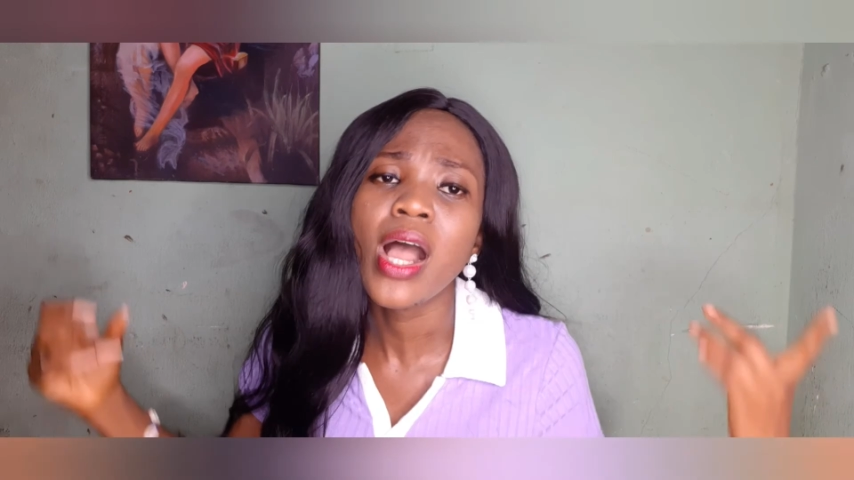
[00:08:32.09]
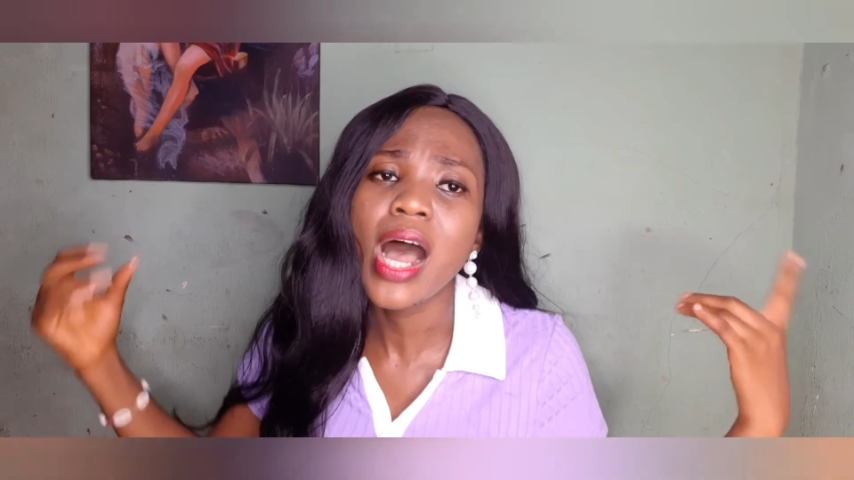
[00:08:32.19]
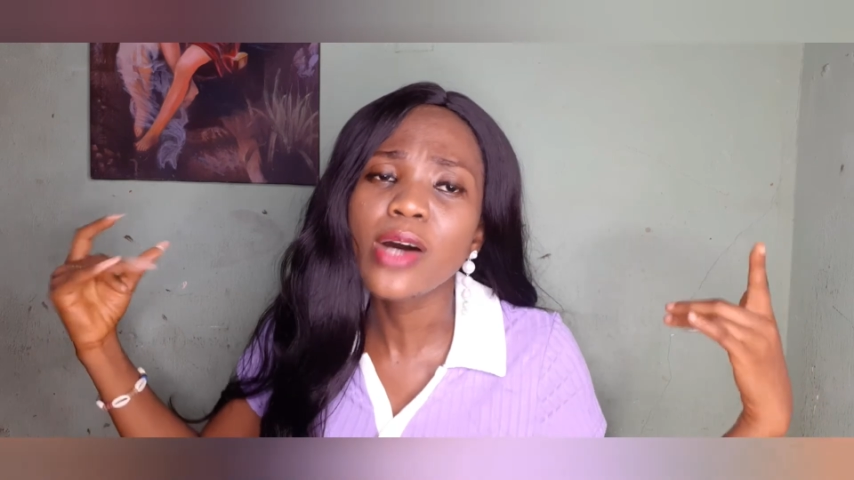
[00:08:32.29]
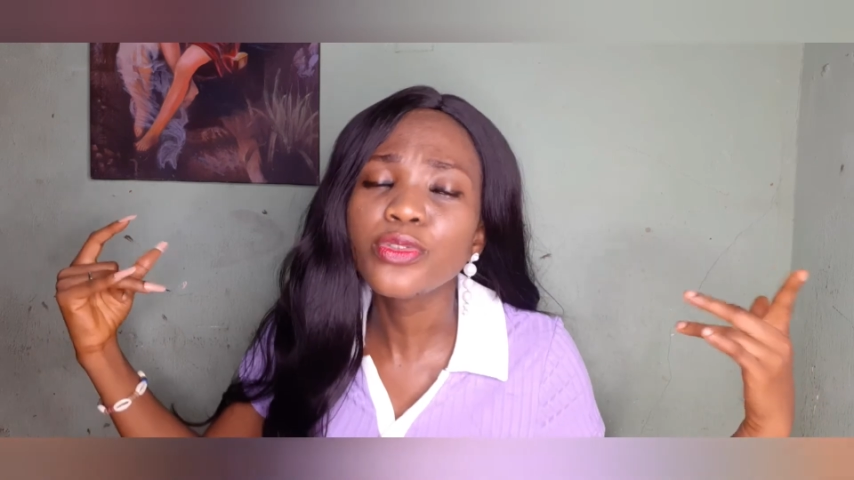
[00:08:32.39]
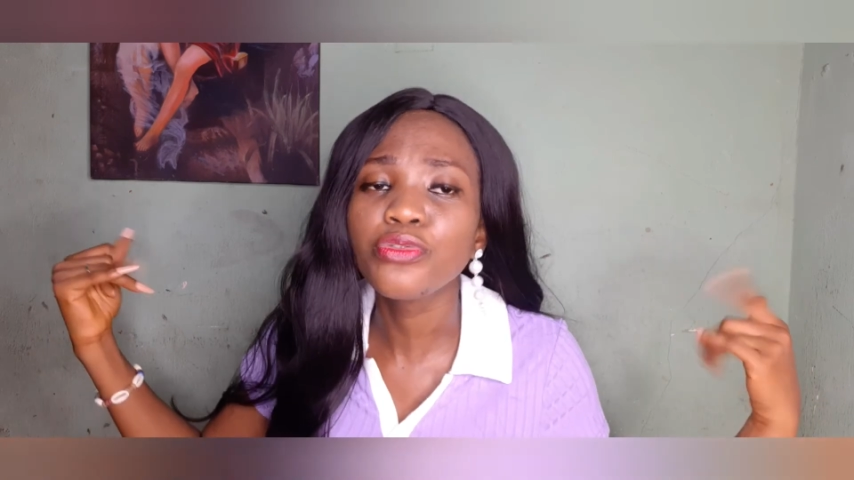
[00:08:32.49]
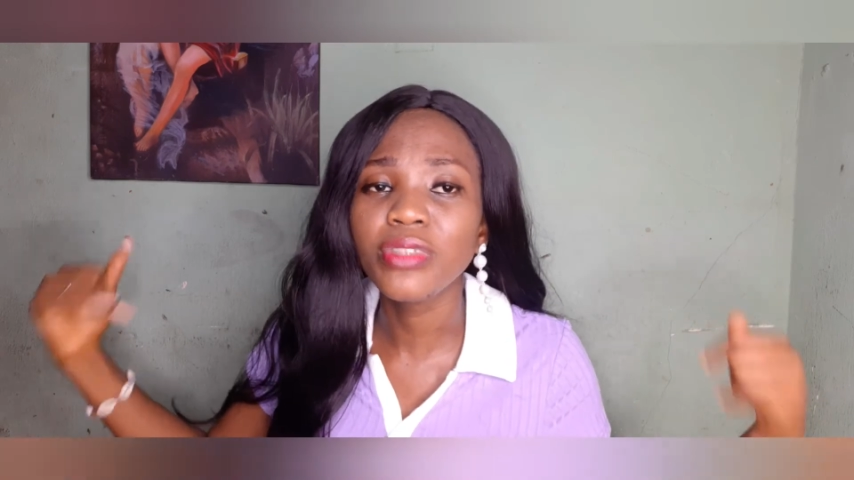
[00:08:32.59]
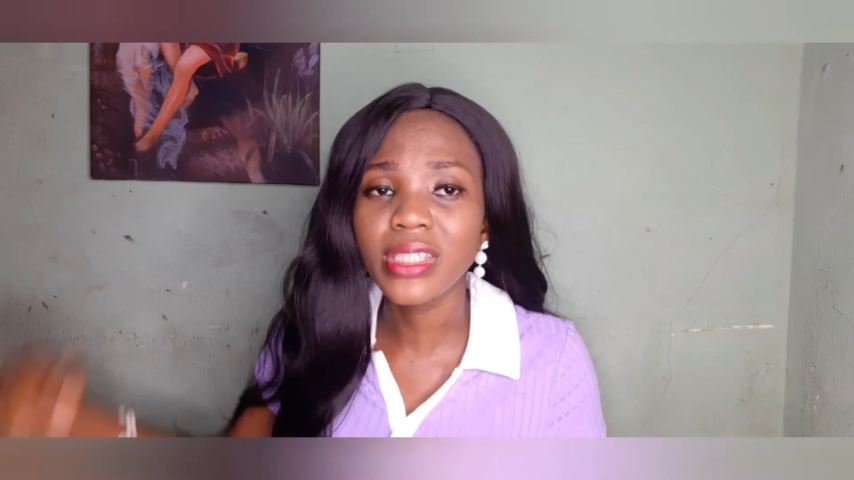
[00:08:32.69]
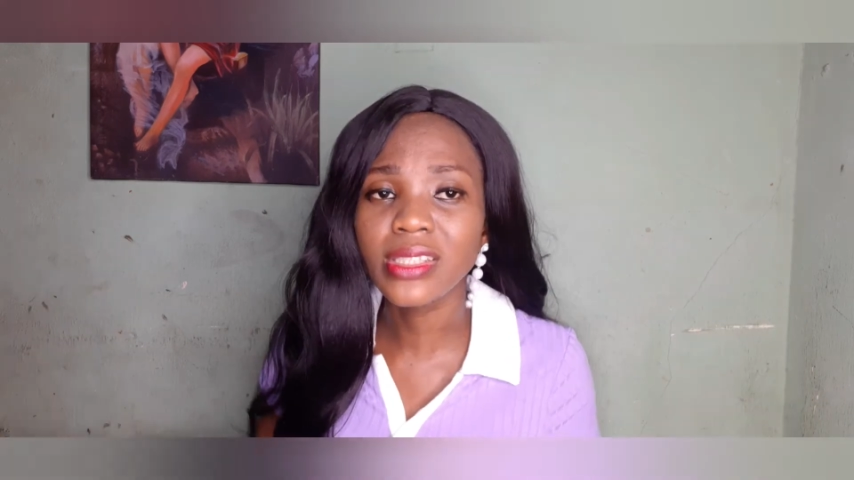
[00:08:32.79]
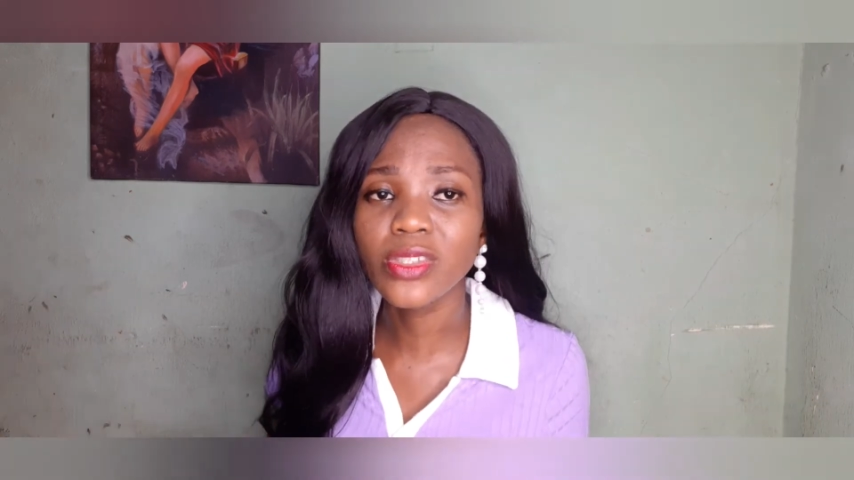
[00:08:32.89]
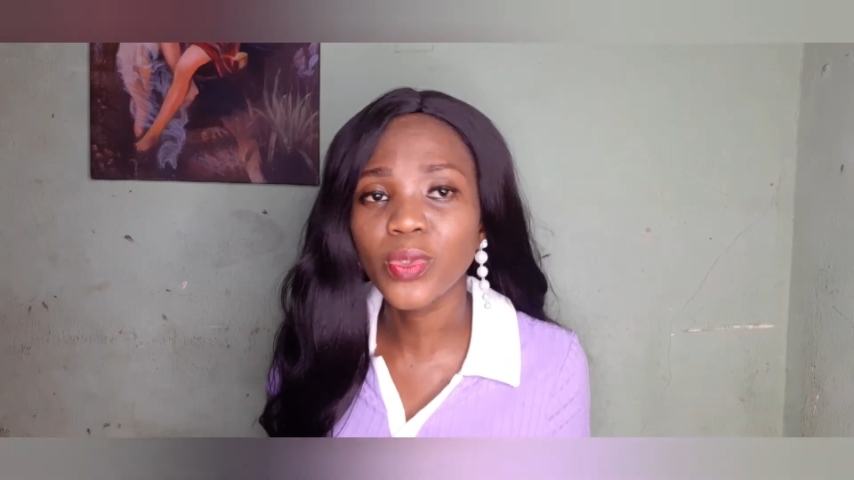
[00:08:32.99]
how do you
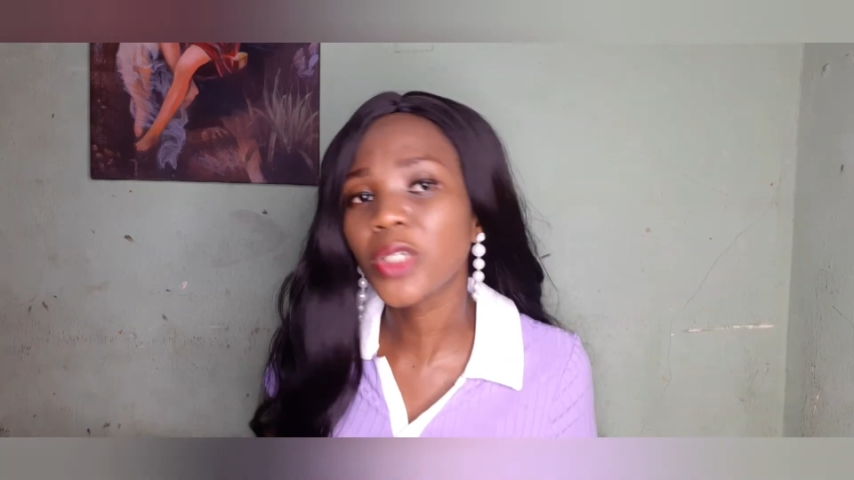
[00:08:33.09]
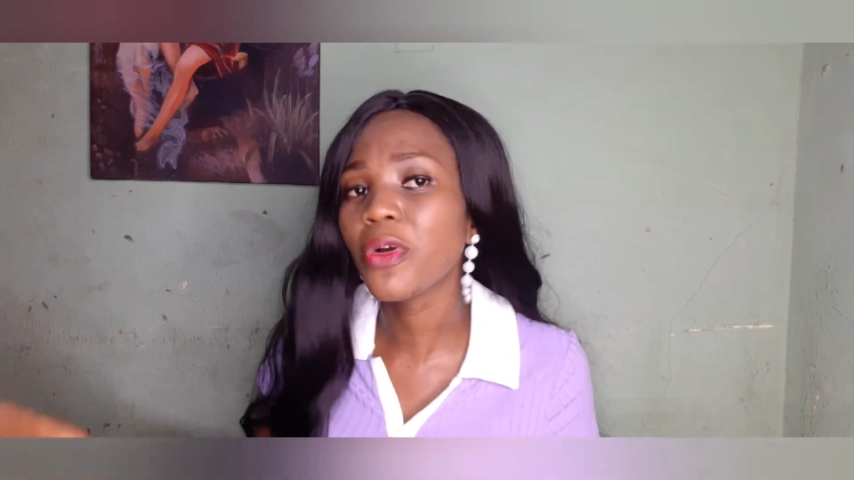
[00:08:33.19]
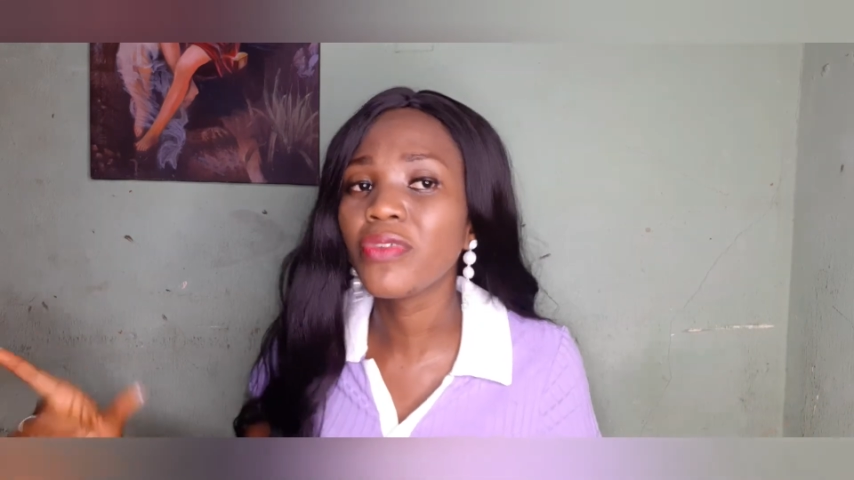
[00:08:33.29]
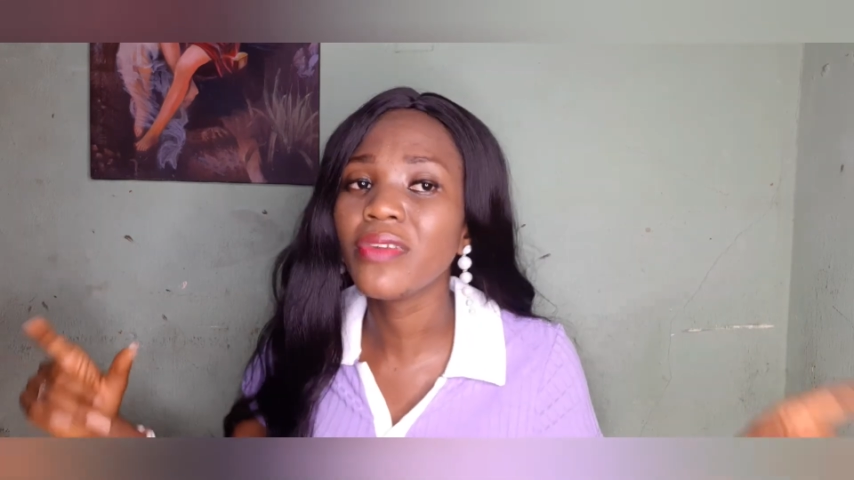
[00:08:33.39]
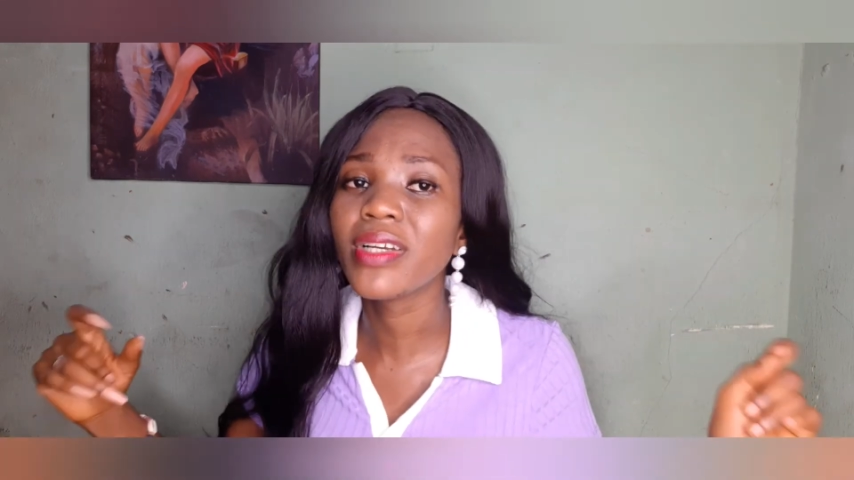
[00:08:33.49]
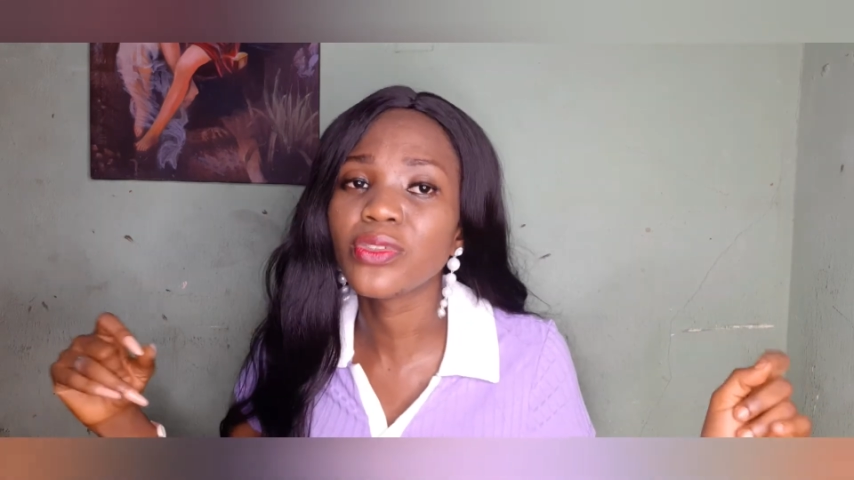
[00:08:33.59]
eat it what sort of flavors